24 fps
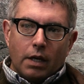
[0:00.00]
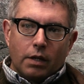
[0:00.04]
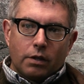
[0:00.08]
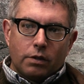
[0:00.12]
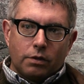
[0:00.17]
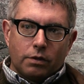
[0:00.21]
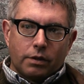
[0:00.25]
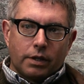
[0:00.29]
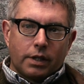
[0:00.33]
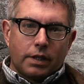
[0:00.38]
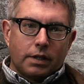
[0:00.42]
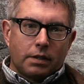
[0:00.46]

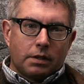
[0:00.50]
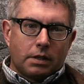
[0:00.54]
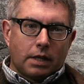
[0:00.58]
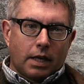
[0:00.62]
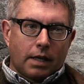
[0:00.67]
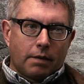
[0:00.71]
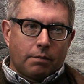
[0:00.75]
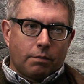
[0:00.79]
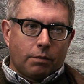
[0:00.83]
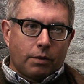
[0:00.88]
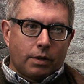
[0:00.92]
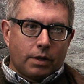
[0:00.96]
During the
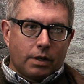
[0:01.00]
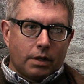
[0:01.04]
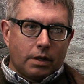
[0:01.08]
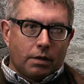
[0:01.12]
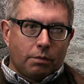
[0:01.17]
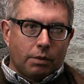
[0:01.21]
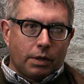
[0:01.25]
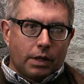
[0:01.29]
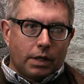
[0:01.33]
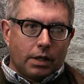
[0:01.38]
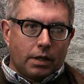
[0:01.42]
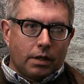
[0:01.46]
time
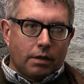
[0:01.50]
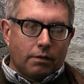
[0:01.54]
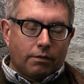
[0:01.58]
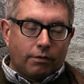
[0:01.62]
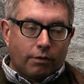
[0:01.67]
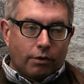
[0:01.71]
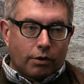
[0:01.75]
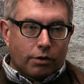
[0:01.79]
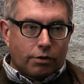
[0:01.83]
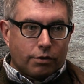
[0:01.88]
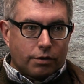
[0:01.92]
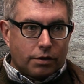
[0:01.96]
when the
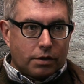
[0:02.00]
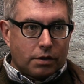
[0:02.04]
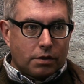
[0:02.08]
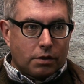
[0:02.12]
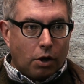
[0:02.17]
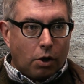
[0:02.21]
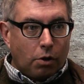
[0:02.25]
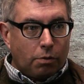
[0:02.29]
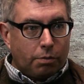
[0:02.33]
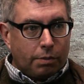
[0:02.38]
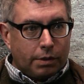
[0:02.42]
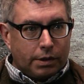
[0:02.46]
fortress is
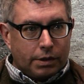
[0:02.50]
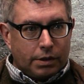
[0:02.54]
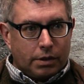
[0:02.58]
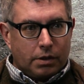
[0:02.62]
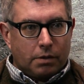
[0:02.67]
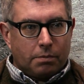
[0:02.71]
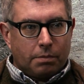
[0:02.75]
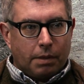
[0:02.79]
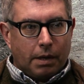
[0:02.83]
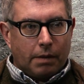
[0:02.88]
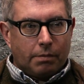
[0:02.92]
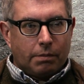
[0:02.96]
open to
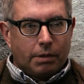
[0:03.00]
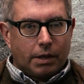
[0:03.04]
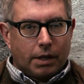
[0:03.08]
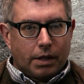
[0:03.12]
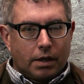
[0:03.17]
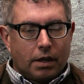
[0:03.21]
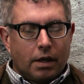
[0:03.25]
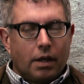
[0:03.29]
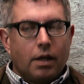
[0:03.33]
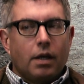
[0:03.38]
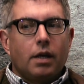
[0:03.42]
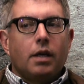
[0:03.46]
the
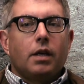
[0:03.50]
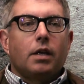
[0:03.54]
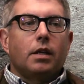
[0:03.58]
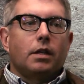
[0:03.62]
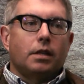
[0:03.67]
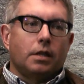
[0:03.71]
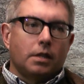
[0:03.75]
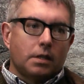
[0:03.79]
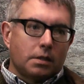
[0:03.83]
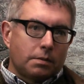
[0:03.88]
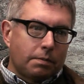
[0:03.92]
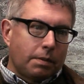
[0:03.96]
public,
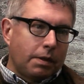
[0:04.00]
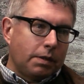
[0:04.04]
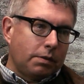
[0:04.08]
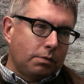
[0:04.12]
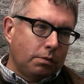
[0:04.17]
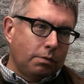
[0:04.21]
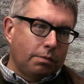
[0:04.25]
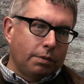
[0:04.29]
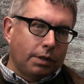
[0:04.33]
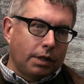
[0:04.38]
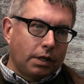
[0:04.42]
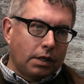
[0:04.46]
this piece
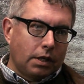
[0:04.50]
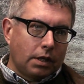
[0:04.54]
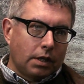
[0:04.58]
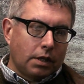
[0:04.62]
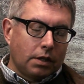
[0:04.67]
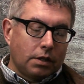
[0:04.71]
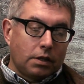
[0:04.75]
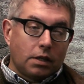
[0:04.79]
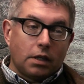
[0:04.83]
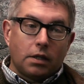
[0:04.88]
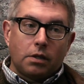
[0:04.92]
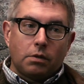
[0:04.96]
will be
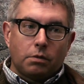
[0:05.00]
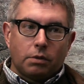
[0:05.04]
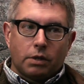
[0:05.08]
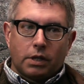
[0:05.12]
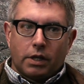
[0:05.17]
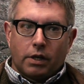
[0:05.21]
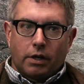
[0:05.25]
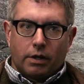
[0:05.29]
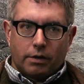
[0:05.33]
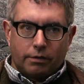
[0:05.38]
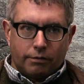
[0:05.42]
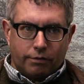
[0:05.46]

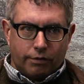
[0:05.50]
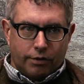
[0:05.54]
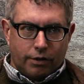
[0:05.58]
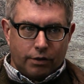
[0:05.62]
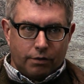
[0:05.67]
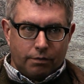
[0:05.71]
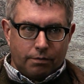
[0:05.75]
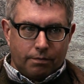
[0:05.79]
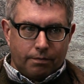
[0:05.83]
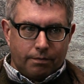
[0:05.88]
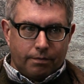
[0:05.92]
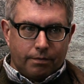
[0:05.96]
continually on view.